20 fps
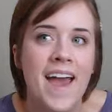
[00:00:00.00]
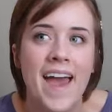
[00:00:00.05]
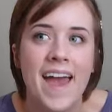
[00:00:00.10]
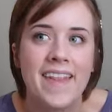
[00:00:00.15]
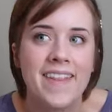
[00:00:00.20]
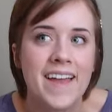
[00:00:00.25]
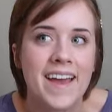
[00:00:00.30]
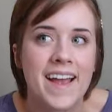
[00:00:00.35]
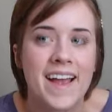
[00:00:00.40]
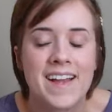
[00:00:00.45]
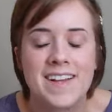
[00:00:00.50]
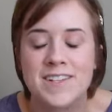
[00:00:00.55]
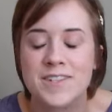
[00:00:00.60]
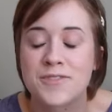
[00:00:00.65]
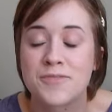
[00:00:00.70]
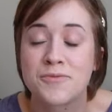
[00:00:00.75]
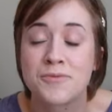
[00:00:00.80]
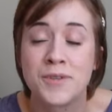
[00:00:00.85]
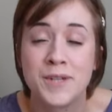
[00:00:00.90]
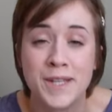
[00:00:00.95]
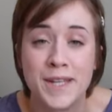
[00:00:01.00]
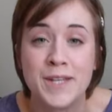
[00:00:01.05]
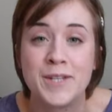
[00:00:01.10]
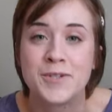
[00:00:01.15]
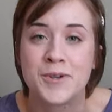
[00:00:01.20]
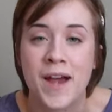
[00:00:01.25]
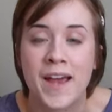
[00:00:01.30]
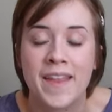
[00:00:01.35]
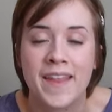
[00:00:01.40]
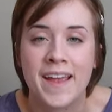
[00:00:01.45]
and like I just really
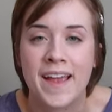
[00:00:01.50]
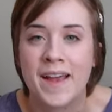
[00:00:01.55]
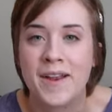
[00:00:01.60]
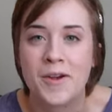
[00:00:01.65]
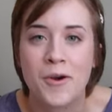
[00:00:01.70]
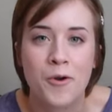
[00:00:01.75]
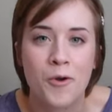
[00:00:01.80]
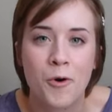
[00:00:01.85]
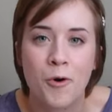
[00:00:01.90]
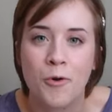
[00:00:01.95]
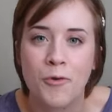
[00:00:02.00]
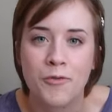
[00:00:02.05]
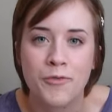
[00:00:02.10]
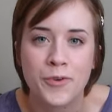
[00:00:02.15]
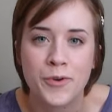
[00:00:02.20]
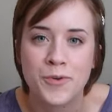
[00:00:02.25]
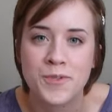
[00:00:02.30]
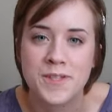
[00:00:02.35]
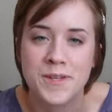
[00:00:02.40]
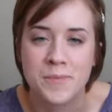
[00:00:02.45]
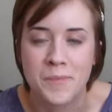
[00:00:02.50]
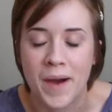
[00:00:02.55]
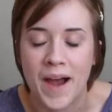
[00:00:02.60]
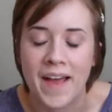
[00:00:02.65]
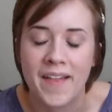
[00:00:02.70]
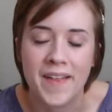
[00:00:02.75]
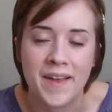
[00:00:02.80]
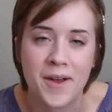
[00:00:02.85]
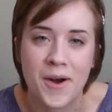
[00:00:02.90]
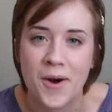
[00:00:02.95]
tried, like I'd go to Whole Foods and
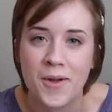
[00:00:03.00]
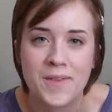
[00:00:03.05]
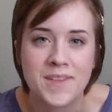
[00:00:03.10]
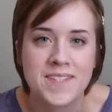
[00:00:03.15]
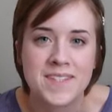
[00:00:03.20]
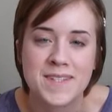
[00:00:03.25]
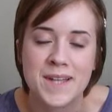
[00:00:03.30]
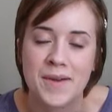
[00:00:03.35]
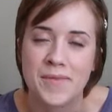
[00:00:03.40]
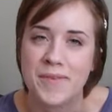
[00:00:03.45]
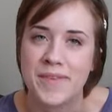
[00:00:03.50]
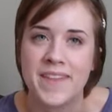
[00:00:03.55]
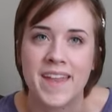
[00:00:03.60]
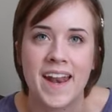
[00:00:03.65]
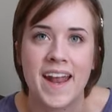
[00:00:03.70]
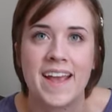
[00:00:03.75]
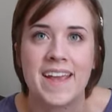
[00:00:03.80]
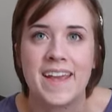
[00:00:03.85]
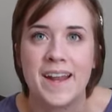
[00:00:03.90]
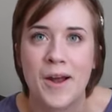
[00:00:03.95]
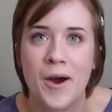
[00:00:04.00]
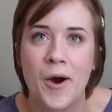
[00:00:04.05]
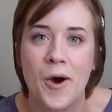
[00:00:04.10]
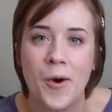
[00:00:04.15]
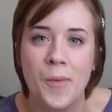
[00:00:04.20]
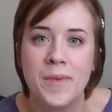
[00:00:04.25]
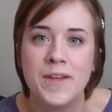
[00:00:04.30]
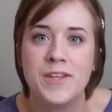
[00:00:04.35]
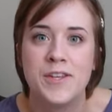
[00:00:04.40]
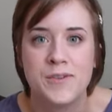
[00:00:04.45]
buy like all this stuff, and then I'd get
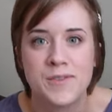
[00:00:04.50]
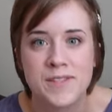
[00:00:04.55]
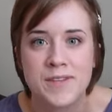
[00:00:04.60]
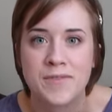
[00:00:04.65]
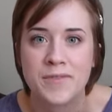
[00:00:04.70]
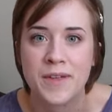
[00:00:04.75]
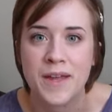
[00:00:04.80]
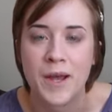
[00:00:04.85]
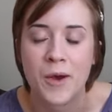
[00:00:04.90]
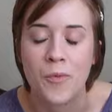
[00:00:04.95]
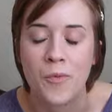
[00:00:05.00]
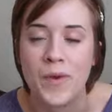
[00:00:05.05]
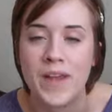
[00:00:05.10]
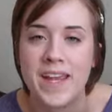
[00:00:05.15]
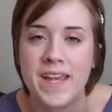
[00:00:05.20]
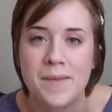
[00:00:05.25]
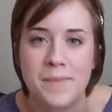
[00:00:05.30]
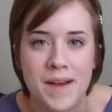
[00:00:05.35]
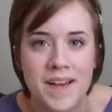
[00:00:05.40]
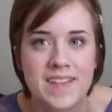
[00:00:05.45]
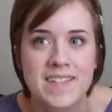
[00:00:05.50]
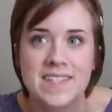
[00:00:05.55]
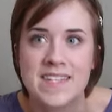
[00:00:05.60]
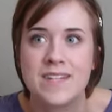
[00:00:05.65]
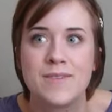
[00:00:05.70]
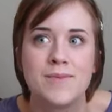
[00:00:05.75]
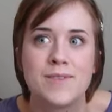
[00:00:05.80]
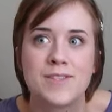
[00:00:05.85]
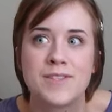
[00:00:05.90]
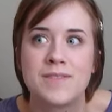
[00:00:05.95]
home and use it for like a week, and my
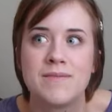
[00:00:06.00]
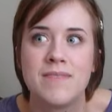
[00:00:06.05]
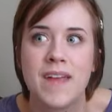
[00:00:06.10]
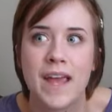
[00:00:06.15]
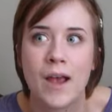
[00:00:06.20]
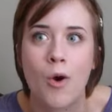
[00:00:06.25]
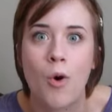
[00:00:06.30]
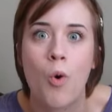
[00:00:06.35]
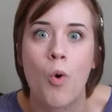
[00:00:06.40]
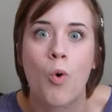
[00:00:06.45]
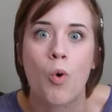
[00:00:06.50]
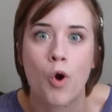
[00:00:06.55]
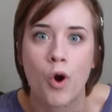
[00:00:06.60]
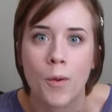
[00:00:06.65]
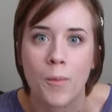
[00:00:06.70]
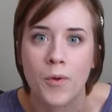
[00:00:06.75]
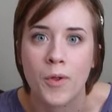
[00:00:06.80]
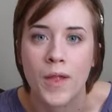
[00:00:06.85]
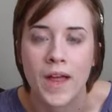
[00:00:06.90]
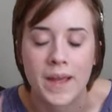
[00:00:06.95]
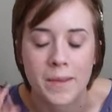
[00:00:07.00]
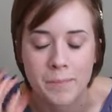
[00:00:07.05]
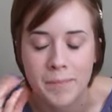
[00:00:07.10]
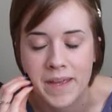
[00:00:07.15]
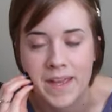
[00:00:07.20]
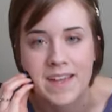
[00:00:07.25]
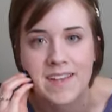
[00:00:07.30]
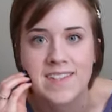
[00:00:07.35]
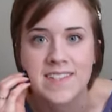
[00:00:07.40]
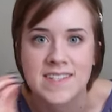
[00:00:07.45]
skin was like horrible, like
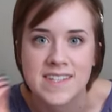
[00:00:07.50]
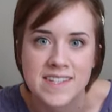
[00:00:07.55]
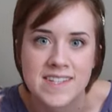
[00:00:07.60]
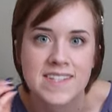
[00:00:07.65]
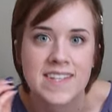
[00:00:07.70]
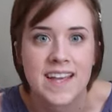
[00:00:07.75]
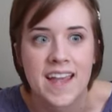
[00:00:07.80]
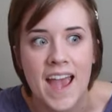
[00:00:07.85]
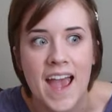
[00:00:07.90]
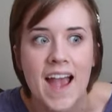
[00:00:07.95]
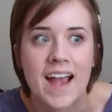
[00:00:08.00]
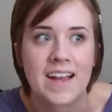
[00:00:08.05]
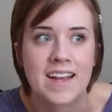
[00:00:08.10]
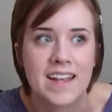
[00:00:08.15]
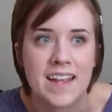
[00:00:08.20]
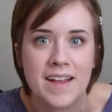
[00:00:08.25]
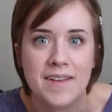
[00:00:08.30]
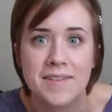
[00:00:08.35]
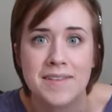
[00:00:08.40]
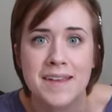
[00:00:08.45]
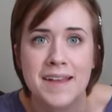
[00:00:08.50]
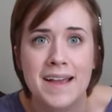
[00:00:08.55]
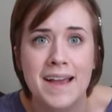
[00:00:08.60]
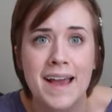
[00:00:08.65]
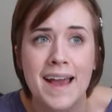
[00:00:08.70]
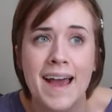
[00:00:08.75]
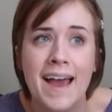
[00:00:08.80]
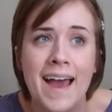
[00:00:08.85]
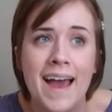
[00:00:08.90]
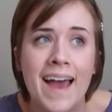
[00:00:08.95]
big cystic acne. I was like,
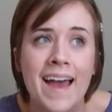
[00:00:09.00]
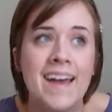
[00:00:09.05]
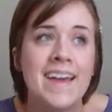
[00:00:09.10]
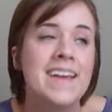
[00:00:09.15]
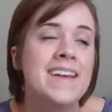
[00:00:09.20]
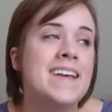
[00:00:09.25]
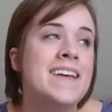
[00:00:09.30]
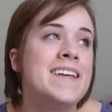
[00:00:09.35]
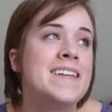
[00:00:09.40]
ah!